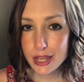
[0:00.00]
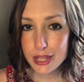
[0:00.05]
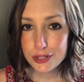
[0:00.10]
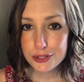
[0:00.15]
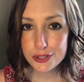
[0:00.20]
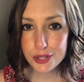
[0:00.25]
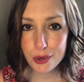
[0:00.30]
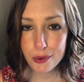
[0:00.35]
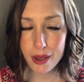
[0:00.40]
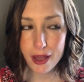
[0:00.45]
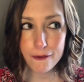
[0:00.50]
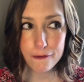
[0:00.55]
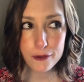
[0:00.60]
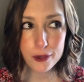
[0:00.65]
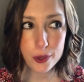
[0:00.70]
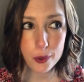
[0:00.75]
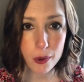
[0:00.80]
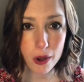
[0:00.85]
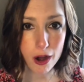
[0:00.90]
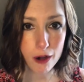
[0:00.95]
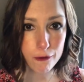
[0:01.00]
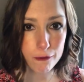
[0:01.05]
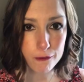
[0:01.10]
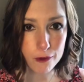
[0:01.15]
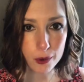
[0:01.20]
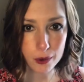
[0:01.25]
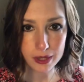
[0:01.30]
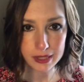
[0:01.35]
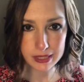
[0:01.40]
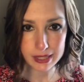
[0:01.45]
So if you are
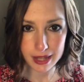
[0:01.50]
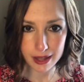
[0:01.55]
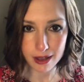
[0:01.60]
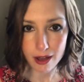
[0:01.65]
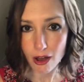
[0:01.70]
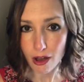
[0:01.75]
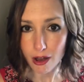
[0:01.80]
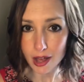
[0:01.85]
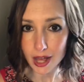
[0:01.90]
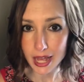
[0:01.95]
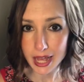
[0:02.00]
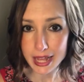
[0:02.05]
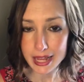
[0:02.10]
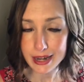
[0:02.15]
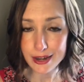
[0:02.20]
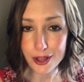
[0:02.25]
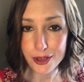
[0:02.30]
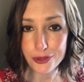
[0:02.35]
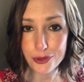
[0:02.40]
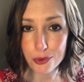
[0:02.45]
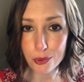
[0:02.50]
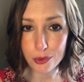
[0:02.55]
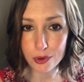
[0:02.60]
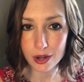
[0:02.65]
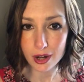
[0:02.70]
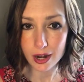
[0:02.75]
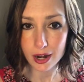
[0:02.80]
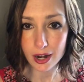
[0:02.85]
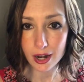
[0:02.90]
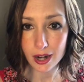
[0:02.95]
focusing on
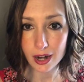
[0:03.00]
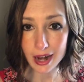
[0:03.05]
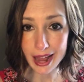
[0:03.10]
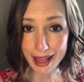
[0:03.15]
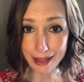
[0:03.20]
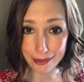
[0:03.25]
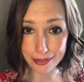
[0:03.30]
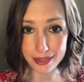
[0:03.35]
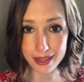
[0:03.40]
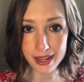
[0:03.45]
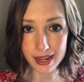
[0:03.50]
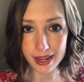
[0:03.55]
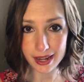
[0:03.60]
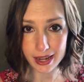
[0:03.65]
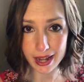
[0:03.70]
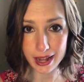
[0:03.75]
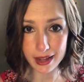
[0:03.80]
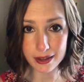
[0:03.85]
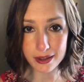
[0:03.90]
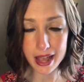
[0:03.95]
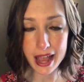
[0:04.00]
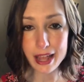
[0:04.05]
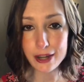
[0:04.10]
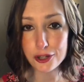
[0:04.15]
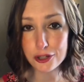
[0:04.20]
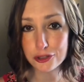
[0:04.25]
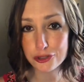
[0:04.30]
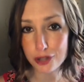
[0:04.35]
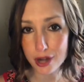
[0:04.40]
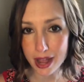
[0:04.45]
your healthy eating and
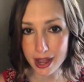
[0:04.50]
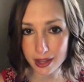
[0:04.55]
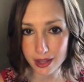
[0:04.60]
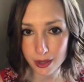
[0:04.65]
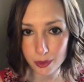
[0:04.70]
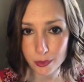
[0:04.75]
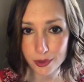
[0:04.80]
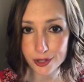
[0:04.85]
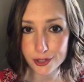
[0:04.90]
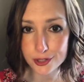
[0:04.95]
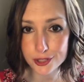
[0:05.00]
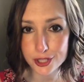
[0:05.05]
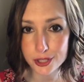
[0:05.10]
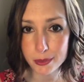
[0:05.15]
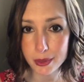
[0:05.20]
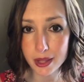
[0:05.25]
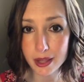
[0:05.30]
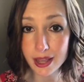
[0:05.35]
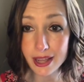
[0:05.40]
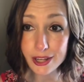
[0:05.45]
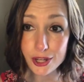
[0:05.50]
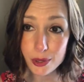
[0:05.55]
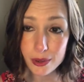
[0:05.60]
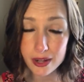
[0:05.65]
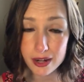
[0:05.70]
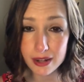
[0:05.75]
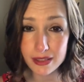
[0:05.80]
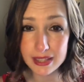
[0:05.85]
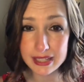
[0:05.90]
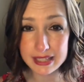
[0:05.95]
you're tracking what you're doing and you
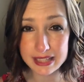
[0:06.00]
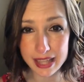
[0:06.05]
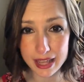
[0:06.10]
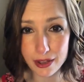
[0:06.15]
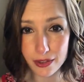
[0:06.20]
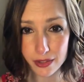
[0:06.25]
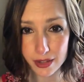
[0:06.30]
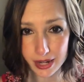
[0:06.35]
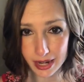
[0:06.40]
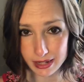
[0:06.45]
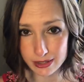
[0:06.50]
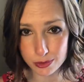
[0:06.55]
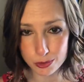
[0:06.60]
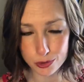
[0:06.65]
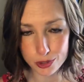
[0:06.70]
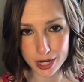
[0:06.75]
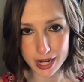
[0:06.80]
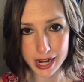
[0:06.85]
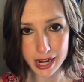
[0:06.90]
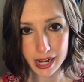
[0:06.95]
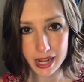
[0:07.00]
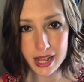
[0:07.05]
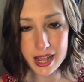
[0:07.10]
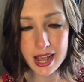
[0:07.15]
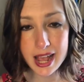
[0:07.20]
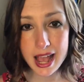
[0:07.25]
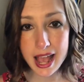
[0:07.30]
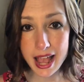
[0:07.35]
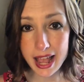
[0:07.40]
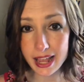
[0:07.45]
get on the scale the next morning
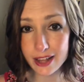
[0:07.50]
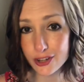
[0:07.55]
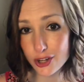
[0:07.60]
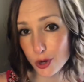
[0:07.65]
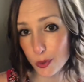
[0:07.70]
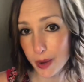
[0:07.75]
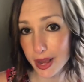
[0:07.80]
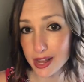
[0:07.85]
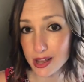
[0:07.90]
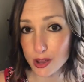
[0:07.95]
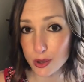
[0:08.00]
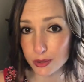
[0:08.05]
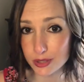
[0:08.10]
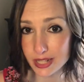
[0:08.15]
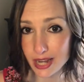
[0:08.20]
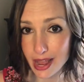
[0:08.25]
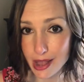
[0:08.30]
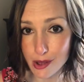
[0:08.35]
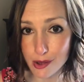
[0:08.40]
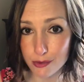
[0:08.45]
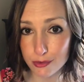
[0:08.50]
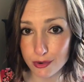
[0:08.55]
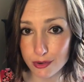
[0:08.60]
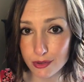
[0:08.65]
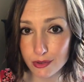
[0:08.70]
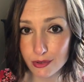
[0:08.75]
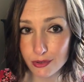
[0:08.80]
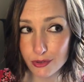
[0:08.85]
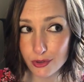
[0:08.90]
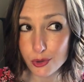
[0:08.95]
and your weight goes down,
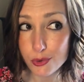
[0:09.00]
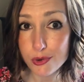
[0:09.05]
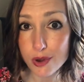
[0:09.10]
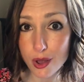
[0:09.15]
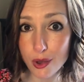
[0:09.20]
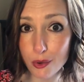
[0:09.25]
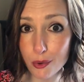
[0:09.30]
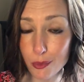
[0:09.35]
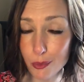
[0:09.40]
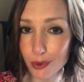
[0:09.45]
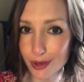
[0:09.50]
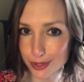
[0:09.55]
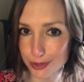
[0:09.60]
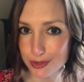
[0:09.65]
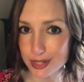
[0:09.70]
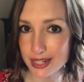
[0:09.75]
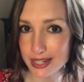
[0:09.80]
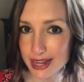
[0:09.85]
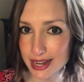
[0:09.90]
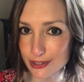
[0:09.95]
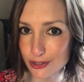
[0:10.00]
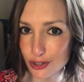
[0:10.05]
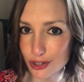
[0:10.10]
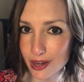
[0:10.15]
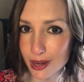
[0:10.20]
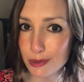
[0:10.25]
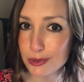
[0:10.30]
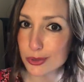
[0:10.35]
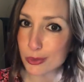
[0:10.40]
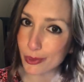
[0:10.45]
you know what you did
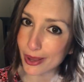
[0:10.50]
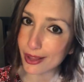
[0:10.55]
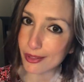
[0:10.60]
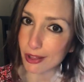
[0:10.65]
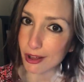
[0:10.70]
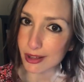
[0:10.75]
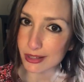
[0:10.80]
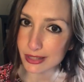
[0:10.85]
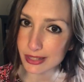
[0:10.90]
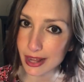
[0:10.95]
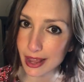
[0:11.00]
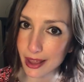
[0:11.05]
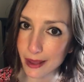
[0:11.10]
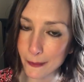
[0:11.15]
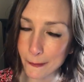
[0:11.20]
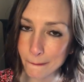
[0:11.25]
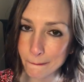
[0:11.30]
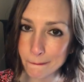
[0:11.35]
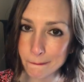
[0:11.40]
yesterday was a weight loss day.